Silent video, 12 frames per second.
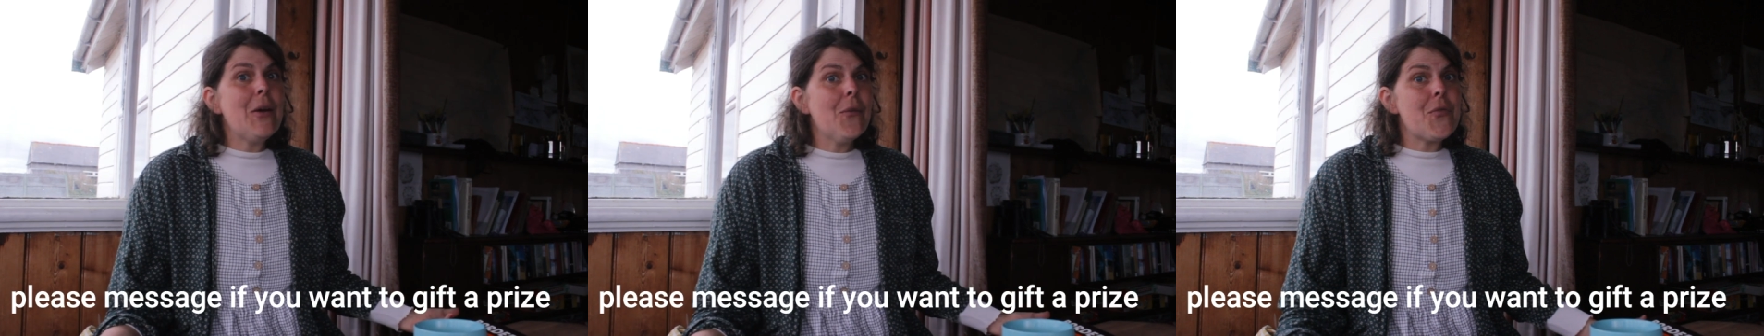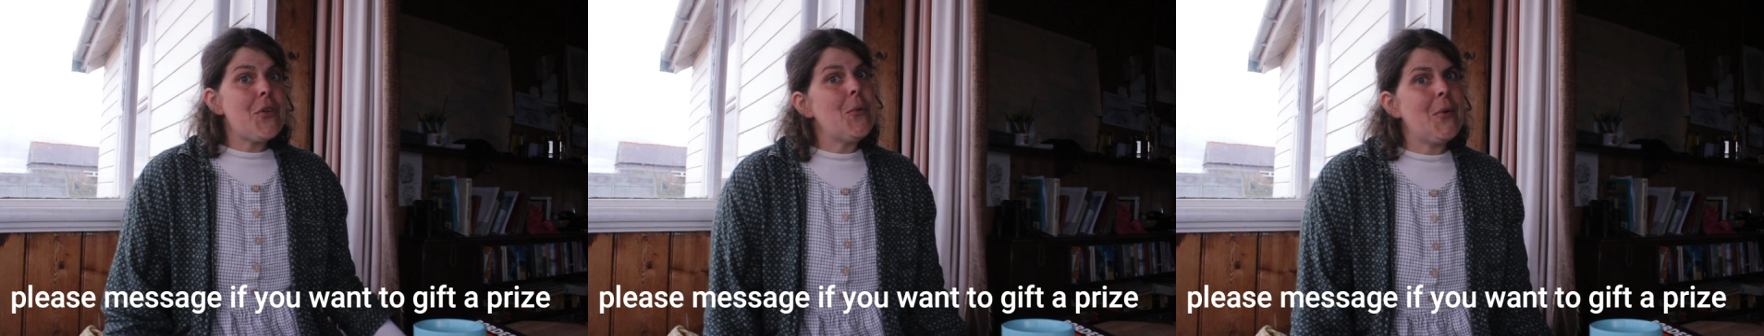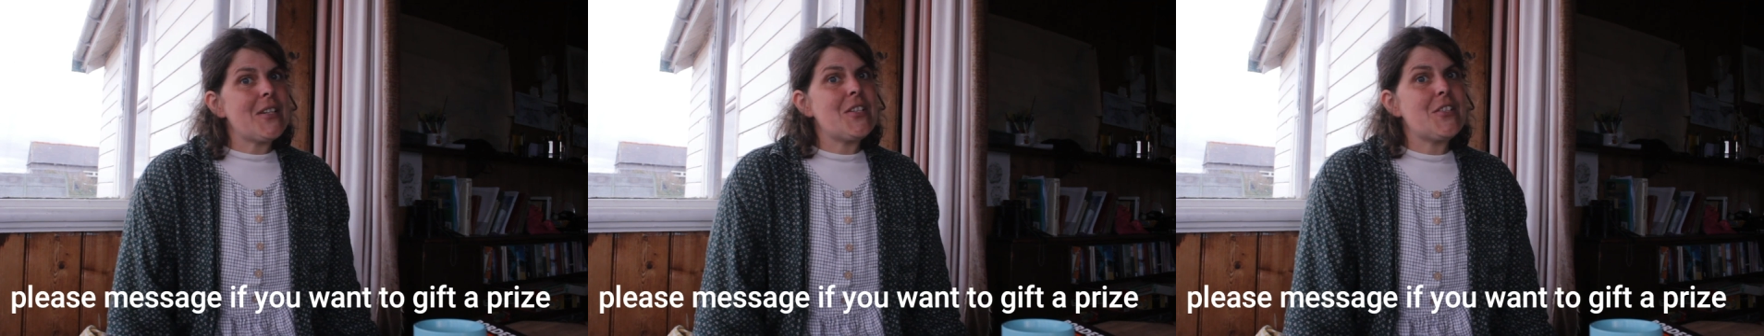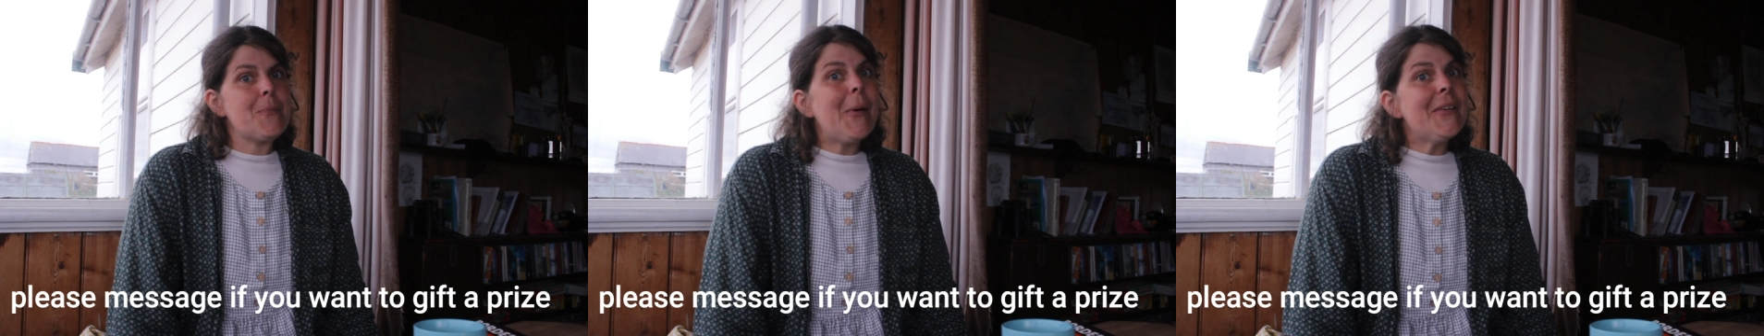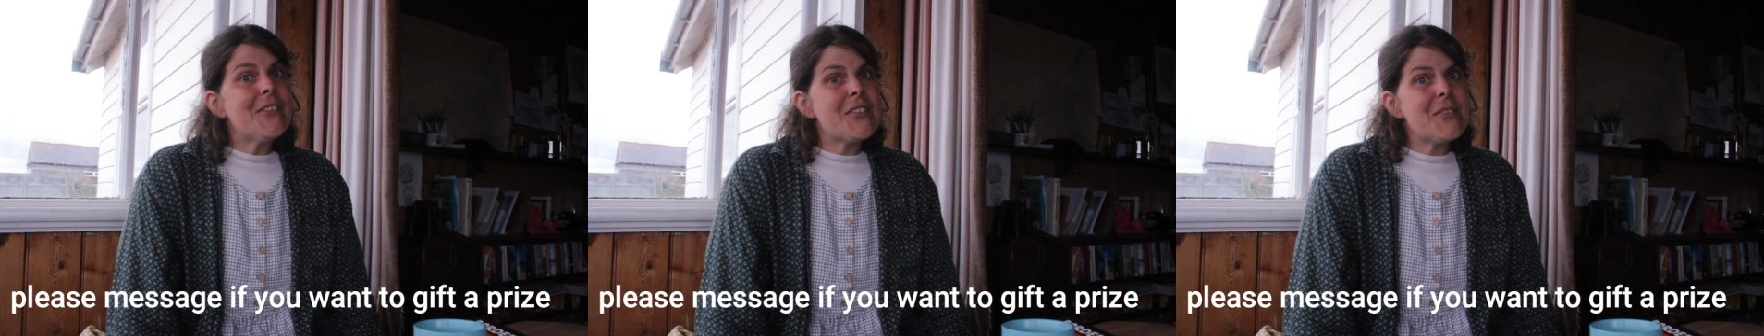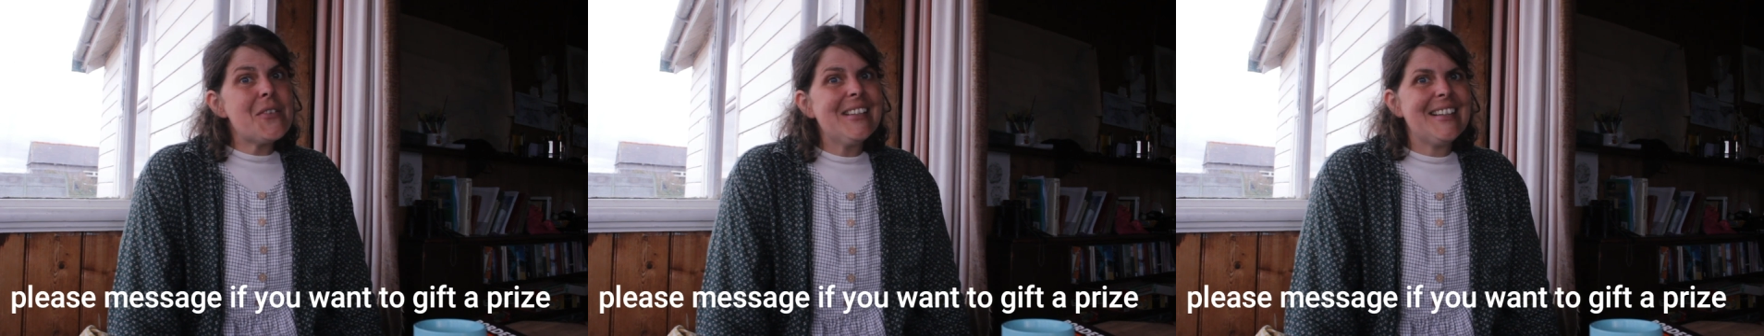of you want to
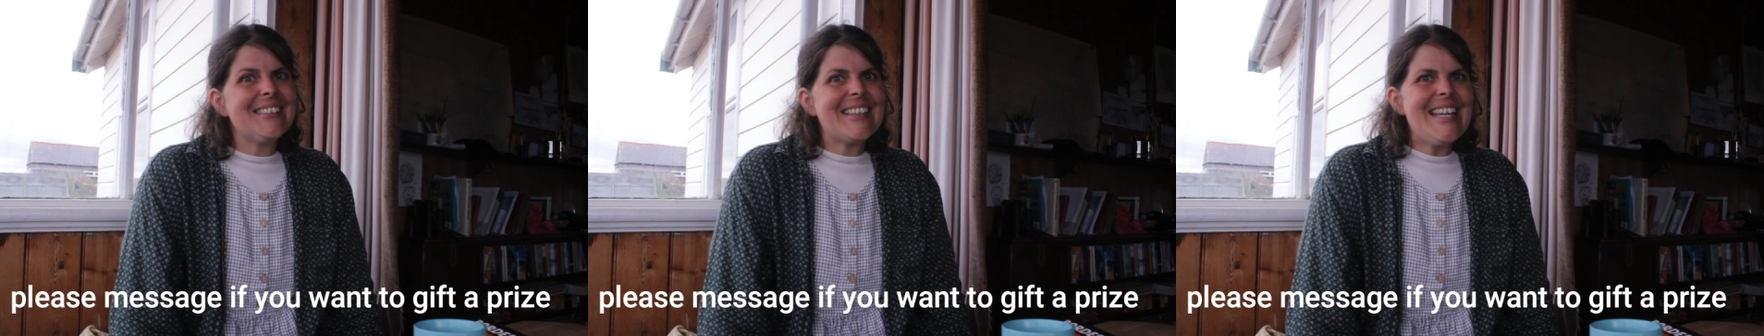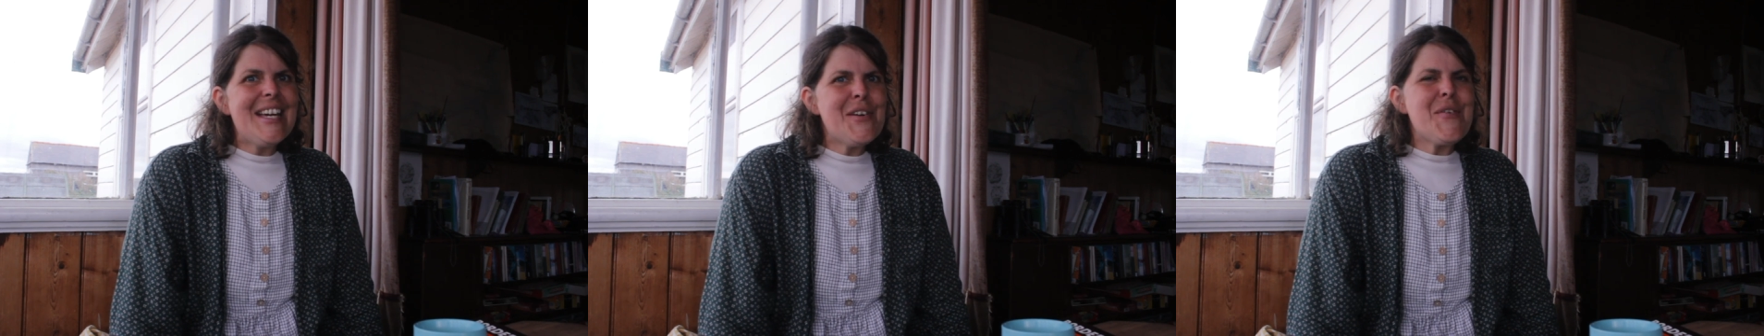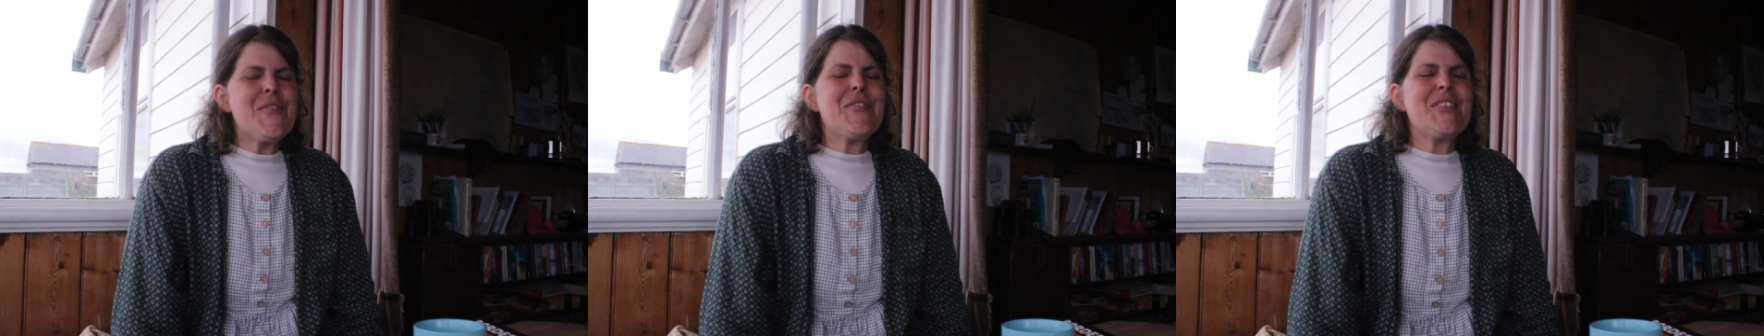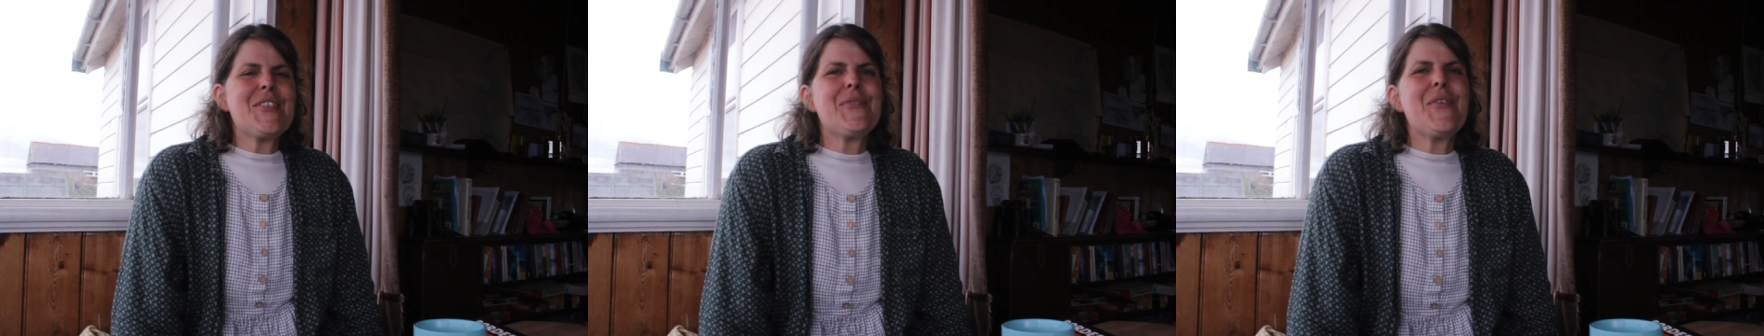sponsor little gifts